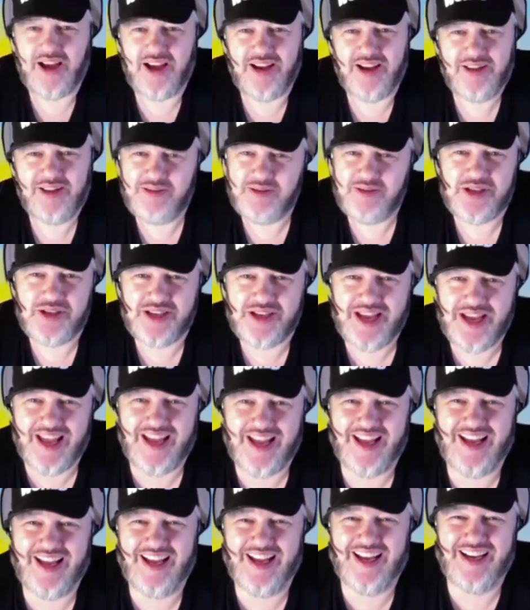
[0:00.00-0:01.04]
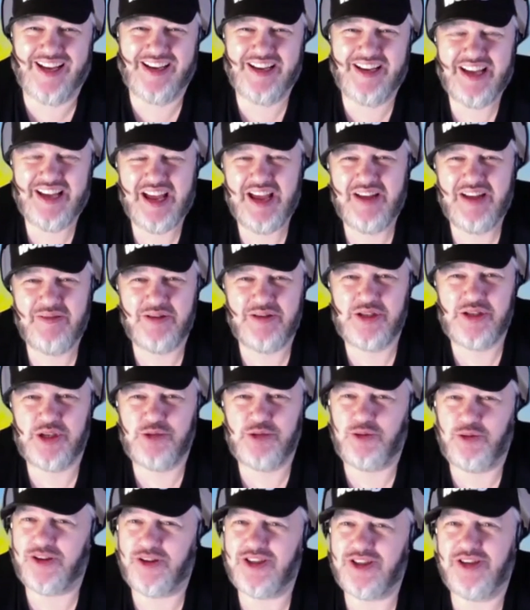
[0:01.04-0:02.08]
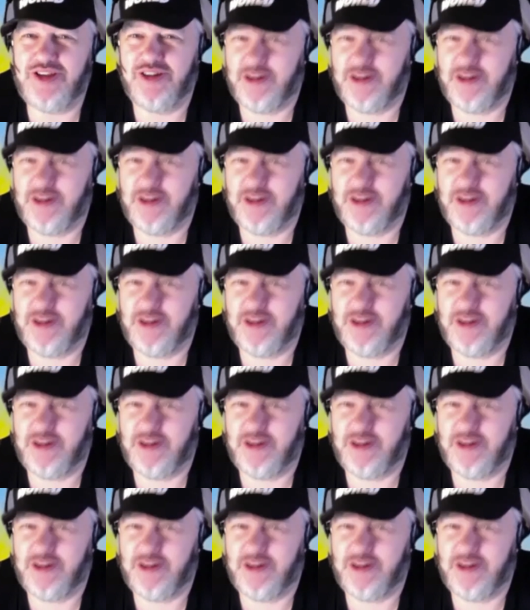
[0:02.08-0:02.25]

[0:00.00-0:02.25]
which is what you're